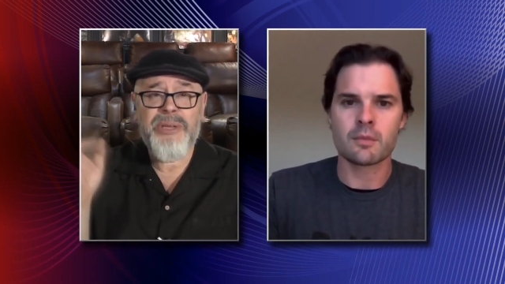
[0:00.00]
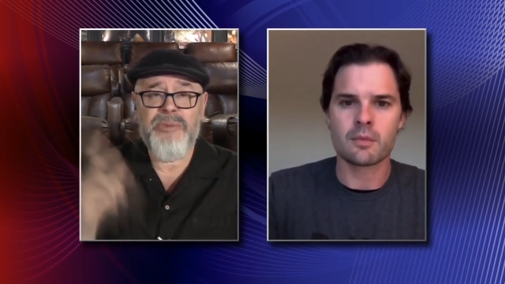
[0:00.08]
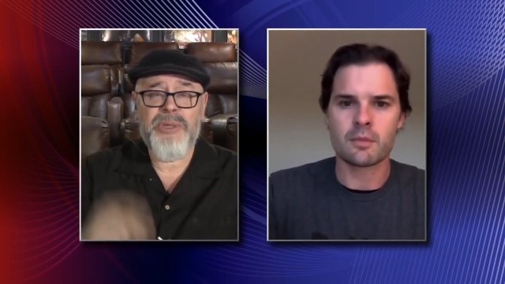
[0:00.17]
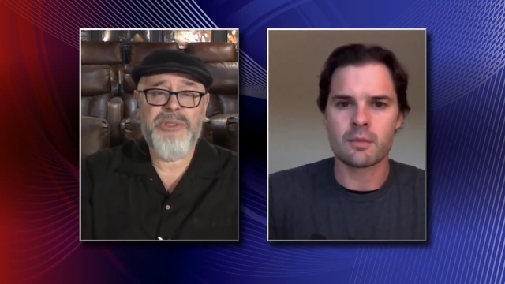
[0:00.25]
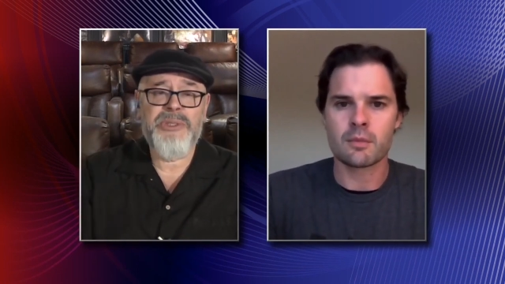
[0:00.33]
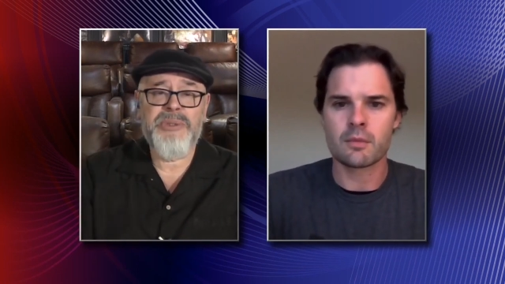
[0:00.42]
Speaker 1: of
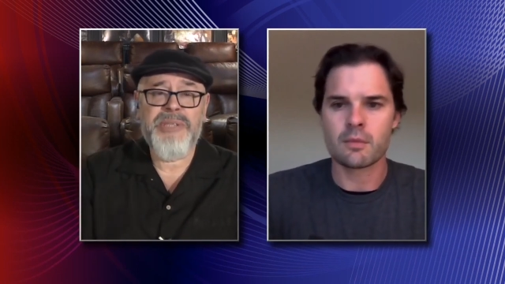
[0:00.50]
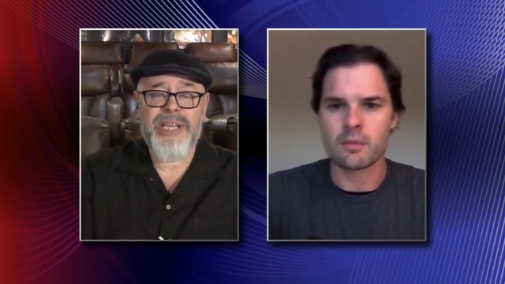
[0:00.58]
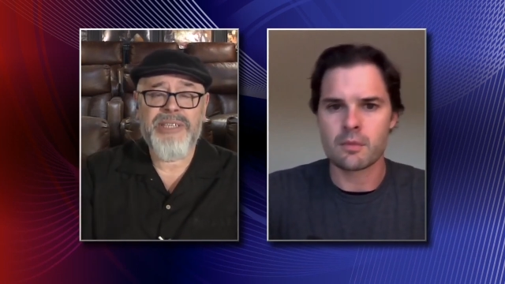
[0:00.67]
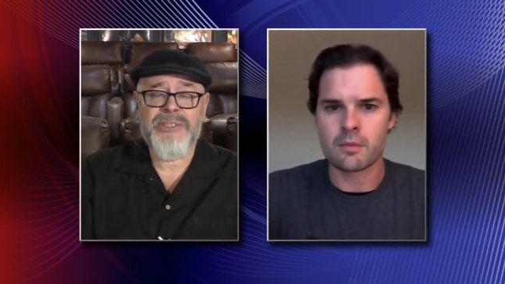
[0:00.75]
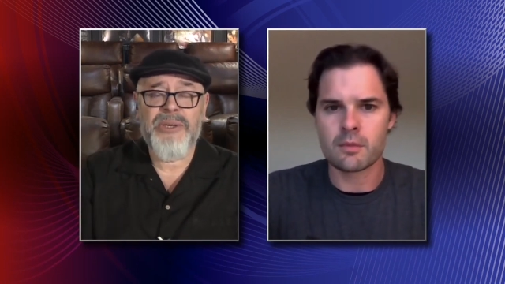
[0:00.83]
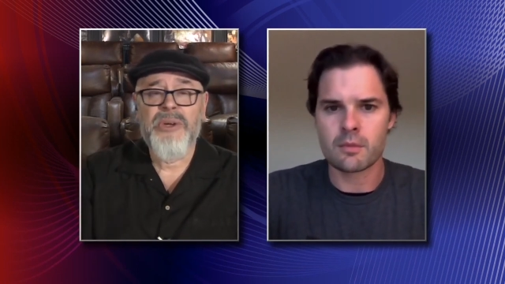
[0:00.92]
what to do next.
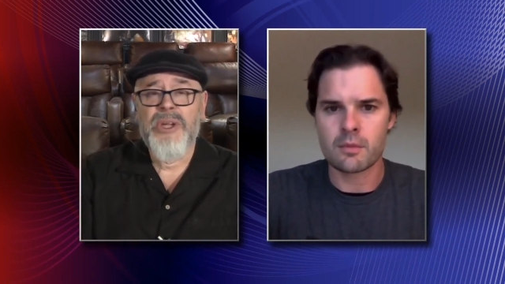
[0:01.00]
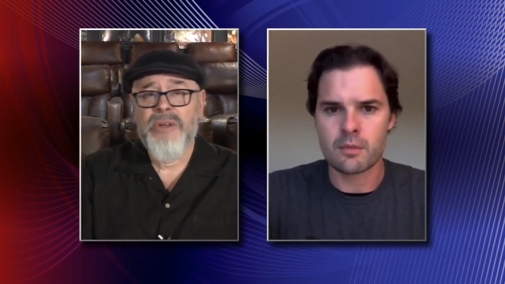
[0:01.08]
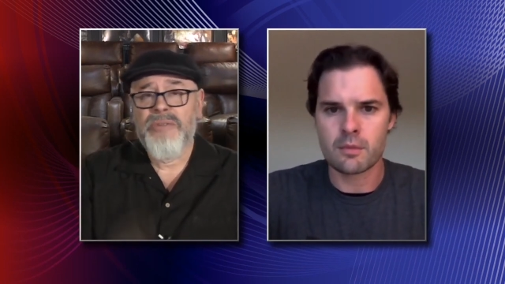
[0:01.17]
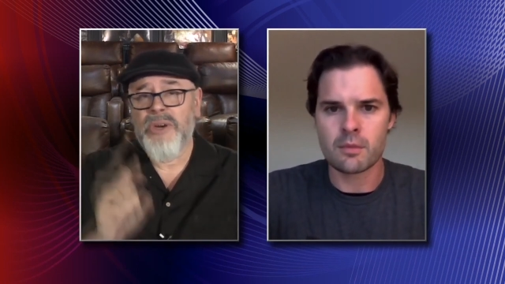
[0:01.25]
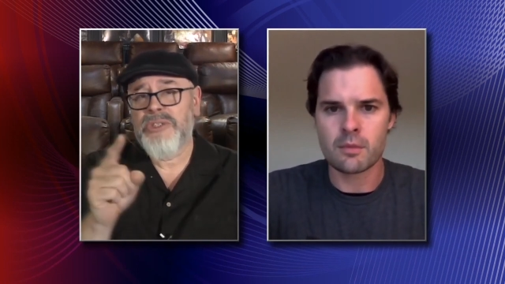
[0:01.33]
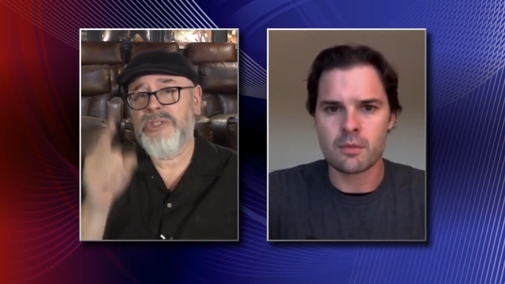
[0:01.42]
So,
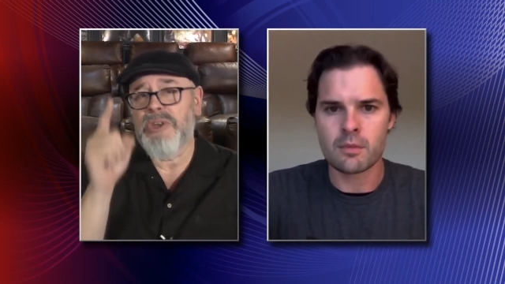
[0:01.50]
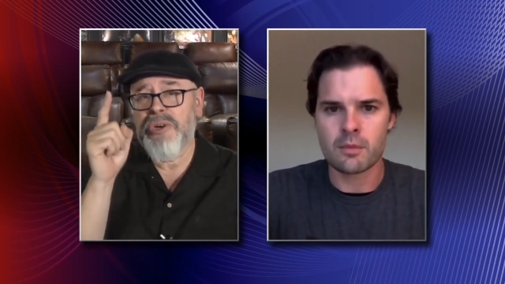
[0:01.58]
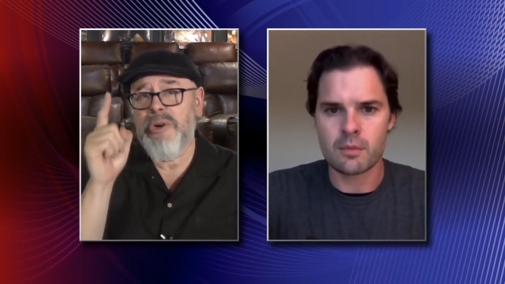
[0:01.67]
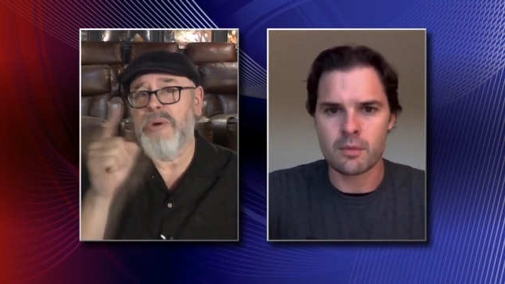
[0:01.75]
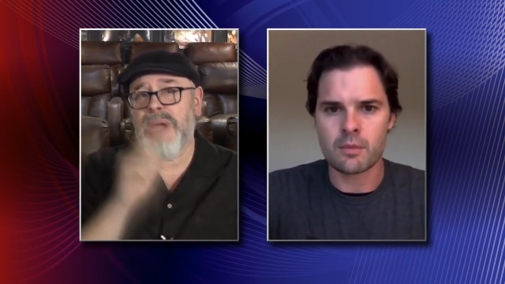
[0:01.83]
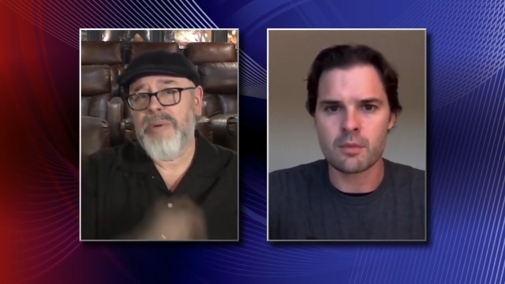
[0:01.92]
folks, don't go
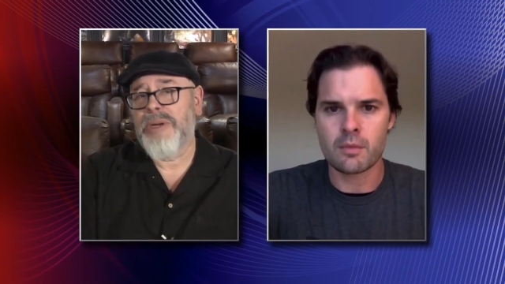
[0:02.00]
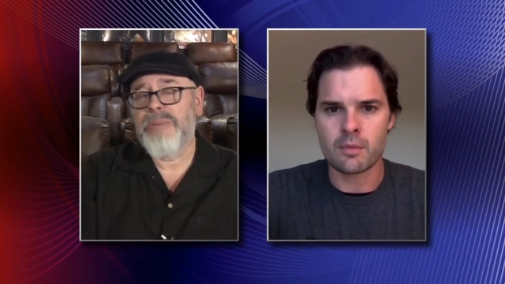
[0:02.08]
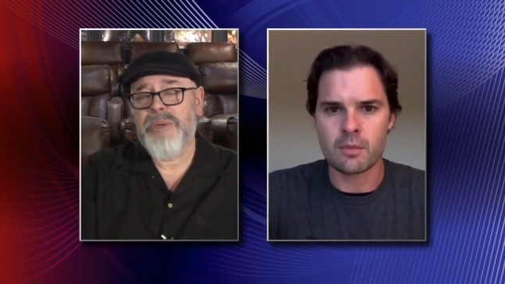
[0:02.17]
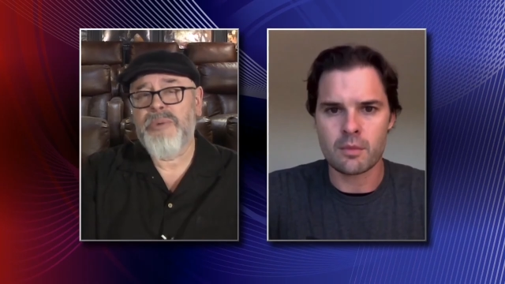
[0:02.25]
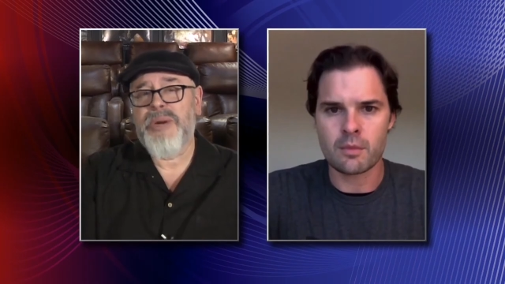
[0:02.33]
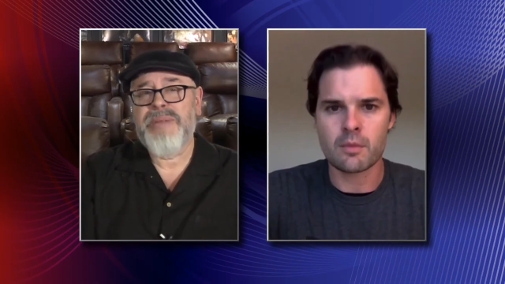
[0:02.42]
away. We're going to be
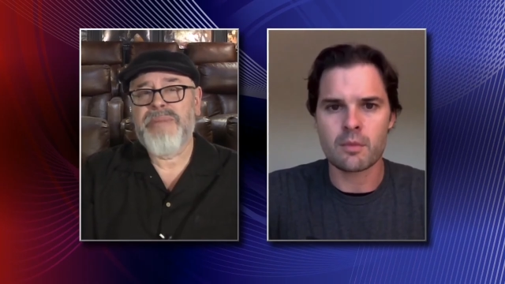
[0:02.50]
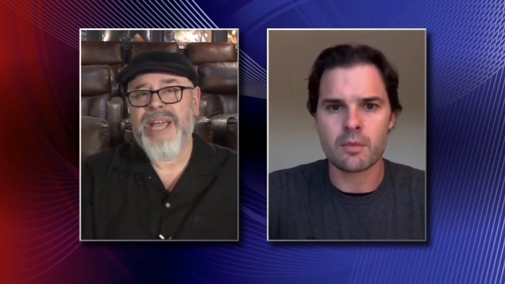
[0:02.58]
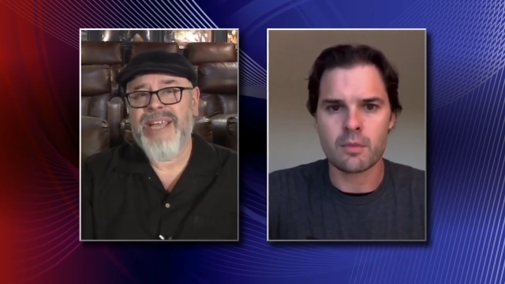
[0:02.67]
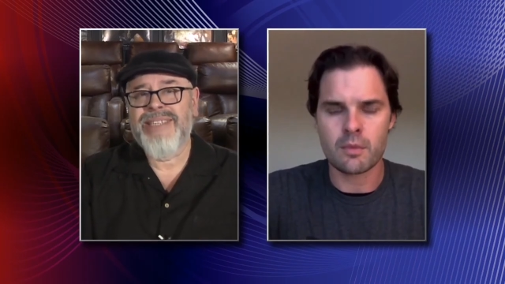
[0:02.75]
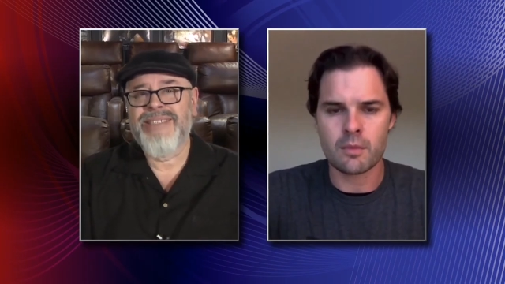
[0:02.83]
right back.